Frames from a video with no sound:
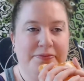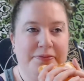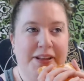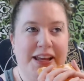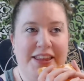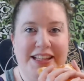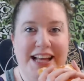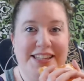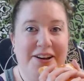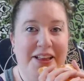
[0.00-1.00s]
I think
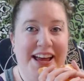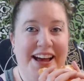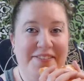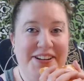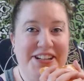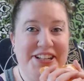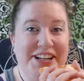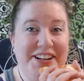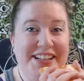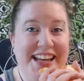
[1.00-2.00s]
that's all I have to
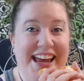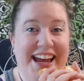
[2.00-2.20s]
share today.